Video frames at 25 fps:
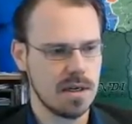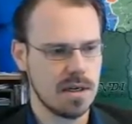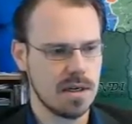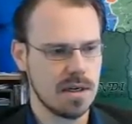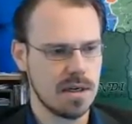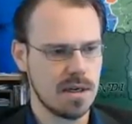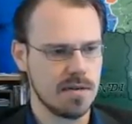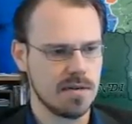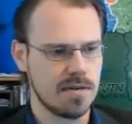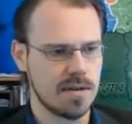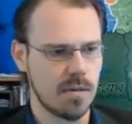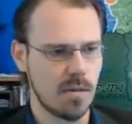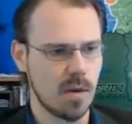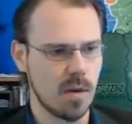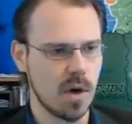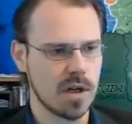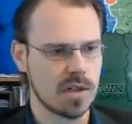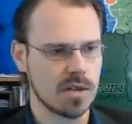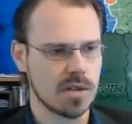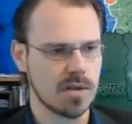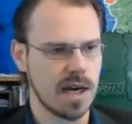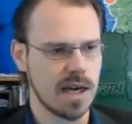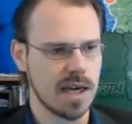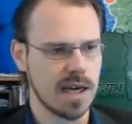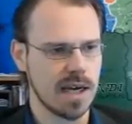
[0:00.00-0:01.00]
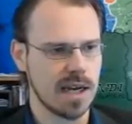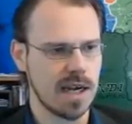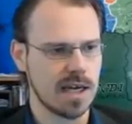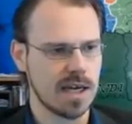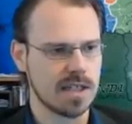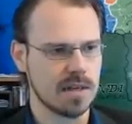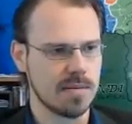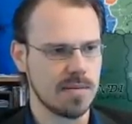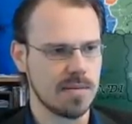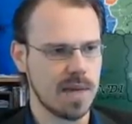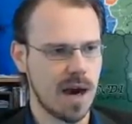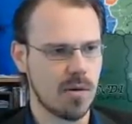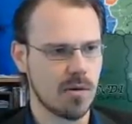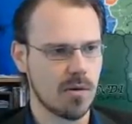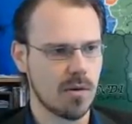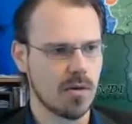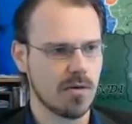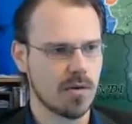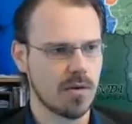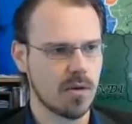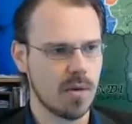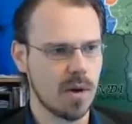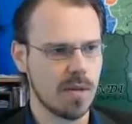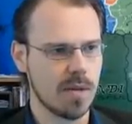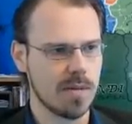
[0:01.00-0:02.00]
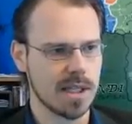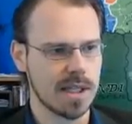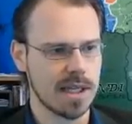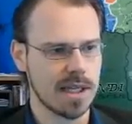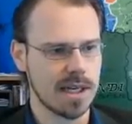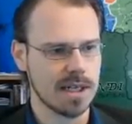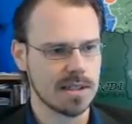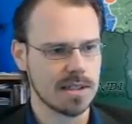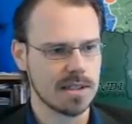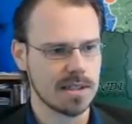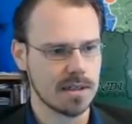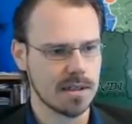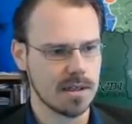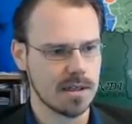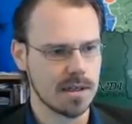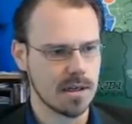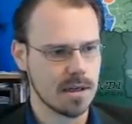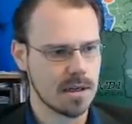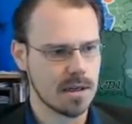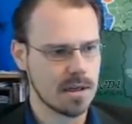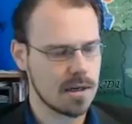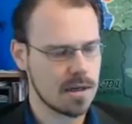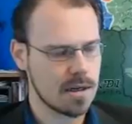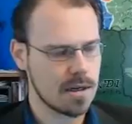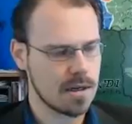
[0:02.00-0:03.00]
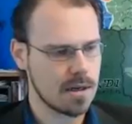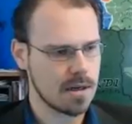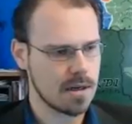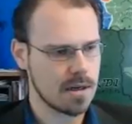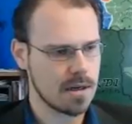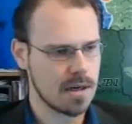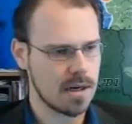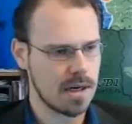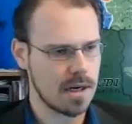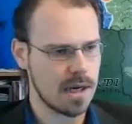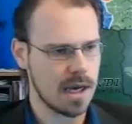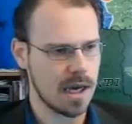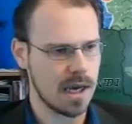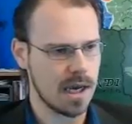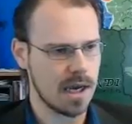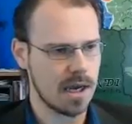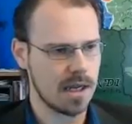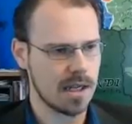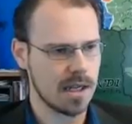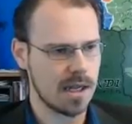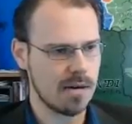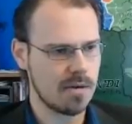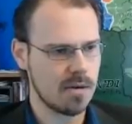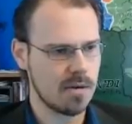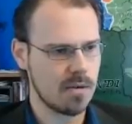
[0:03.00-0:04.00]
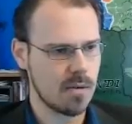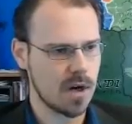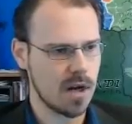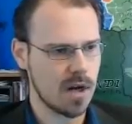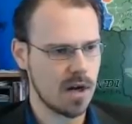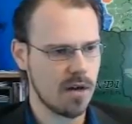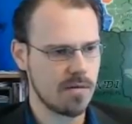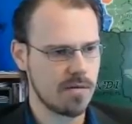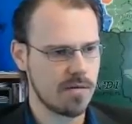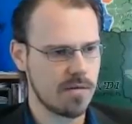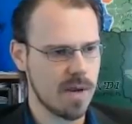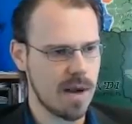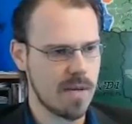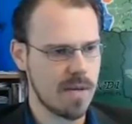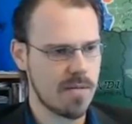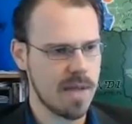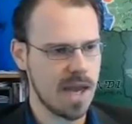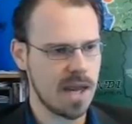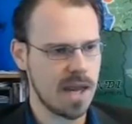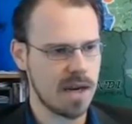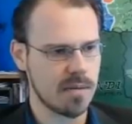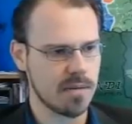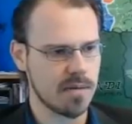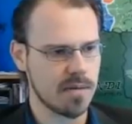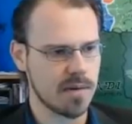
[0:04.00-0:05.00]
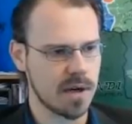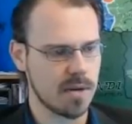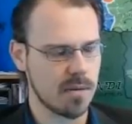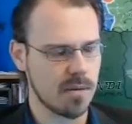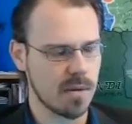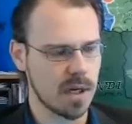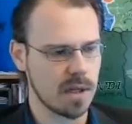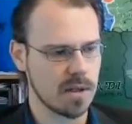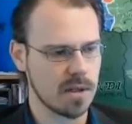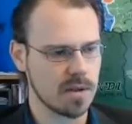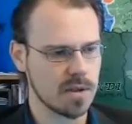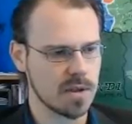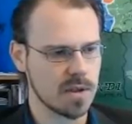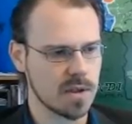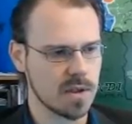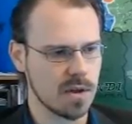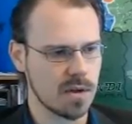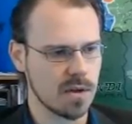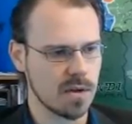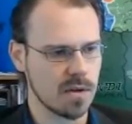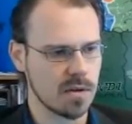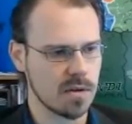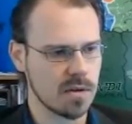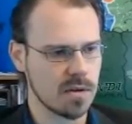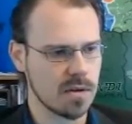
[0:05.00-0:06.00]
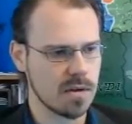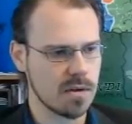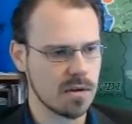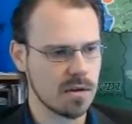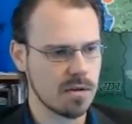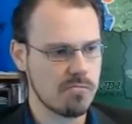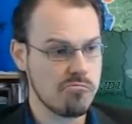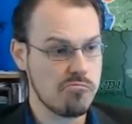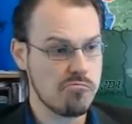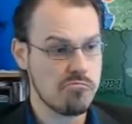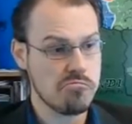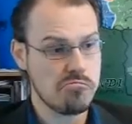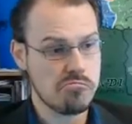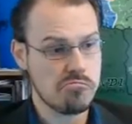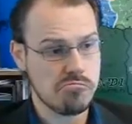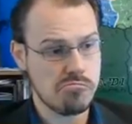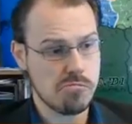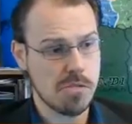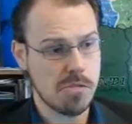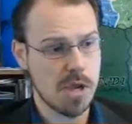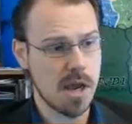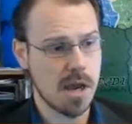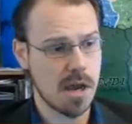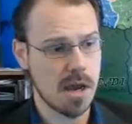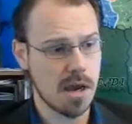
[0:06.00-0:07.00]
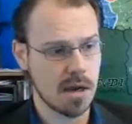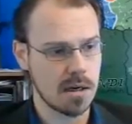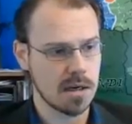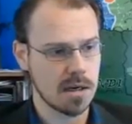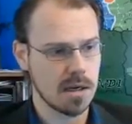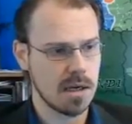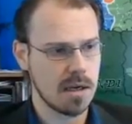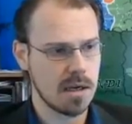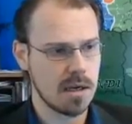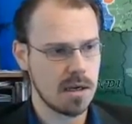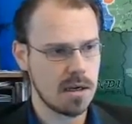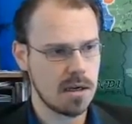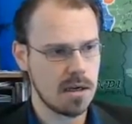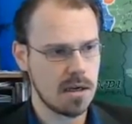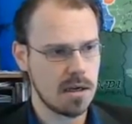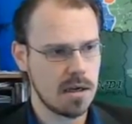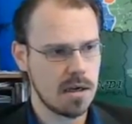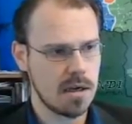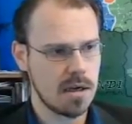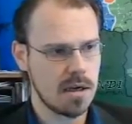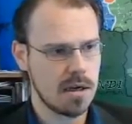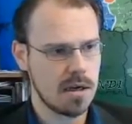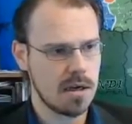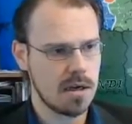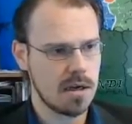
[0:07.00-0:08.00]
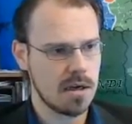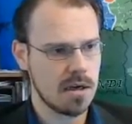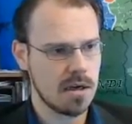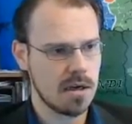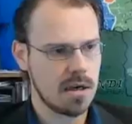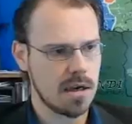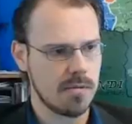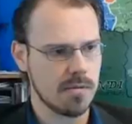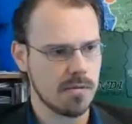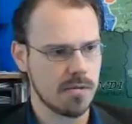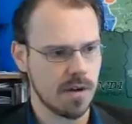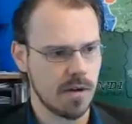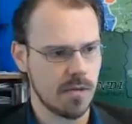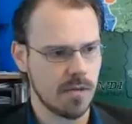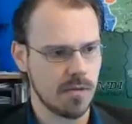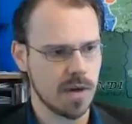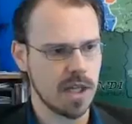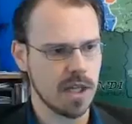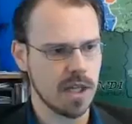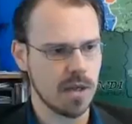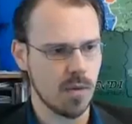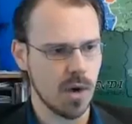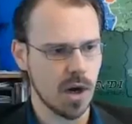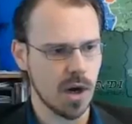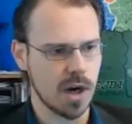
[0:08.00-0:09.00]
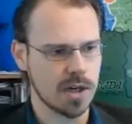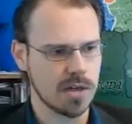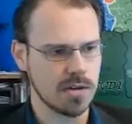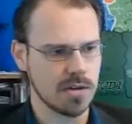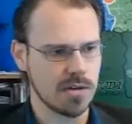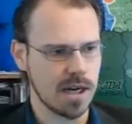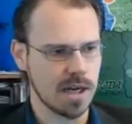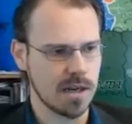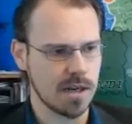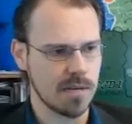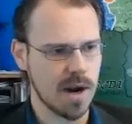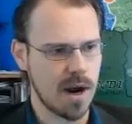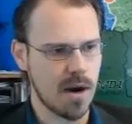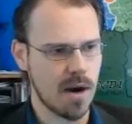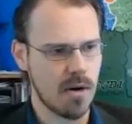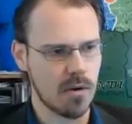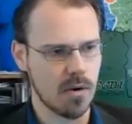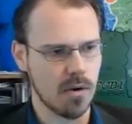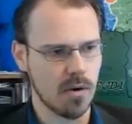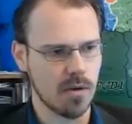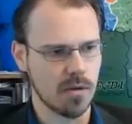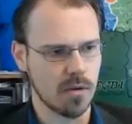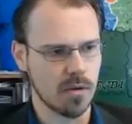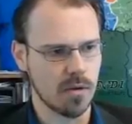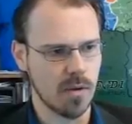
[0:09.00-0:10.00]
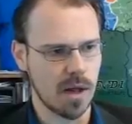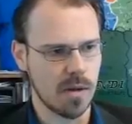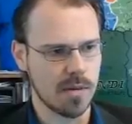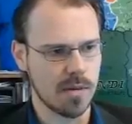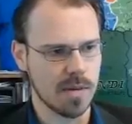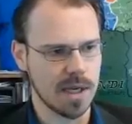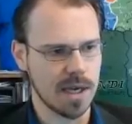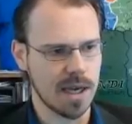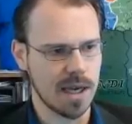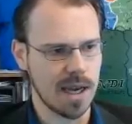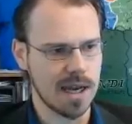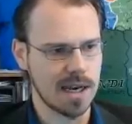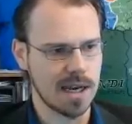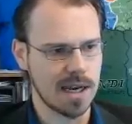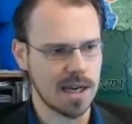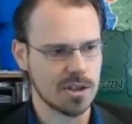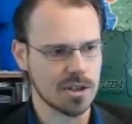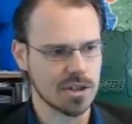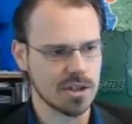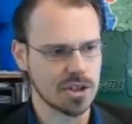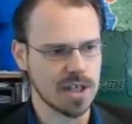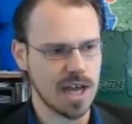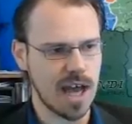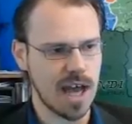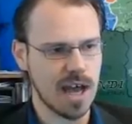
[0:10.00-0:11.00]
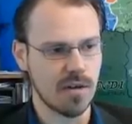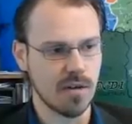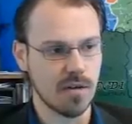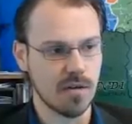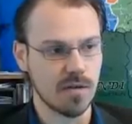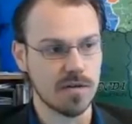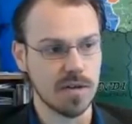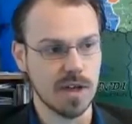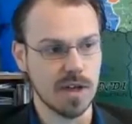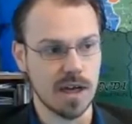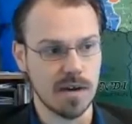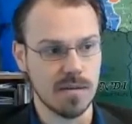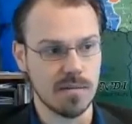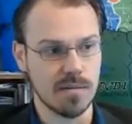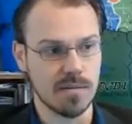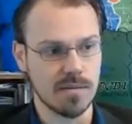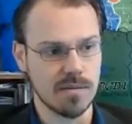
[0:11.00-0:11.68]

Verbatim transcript: If I want to, I can actually Power Overwhelming that sucker. And that would work out for my mana pretty well, so... Yeah. If I really wanted to, I could Power Overwhelming and then Shadowflame.